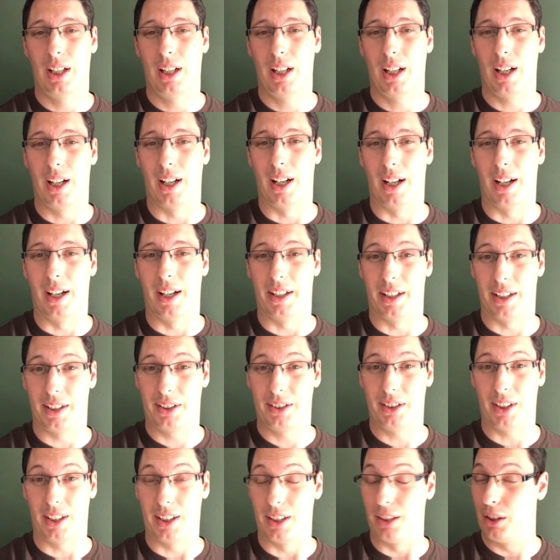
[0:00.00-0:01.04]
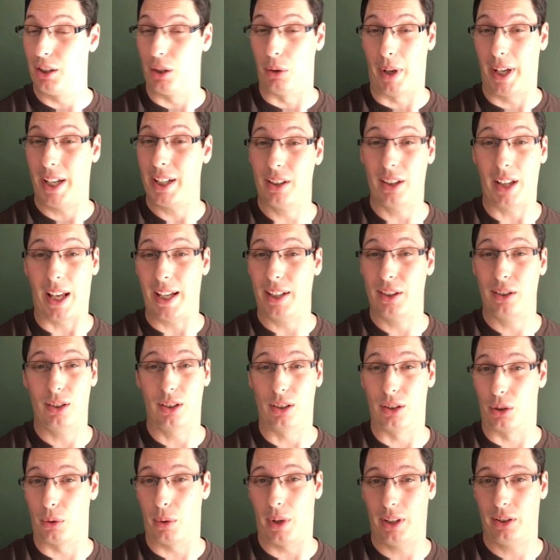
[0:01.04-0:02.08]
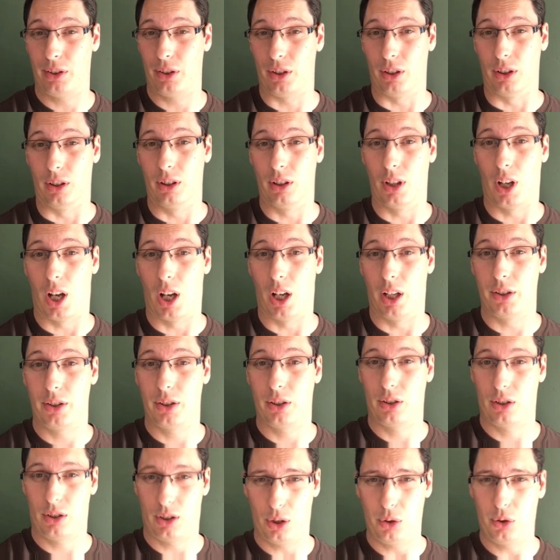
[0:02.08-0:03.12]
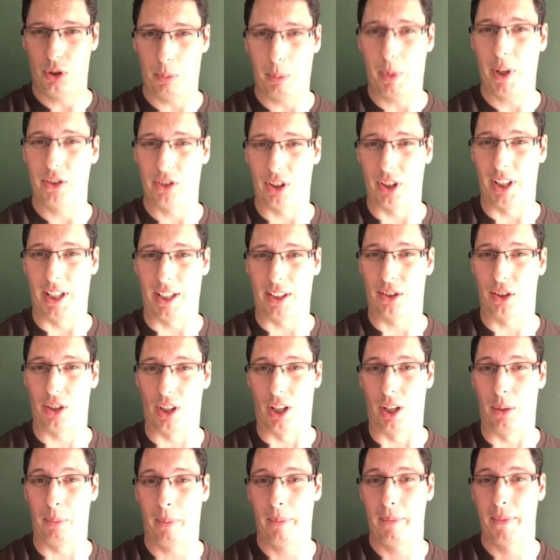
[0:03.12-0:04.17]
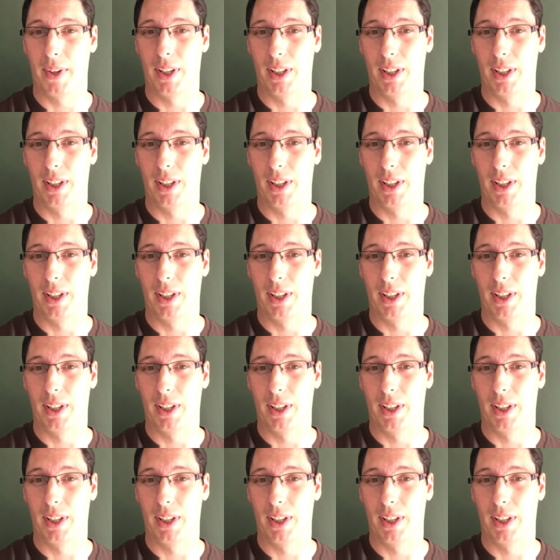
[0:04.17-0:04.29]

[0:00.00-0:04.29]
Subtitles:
And I said, excellent question, just use your buzzer next time.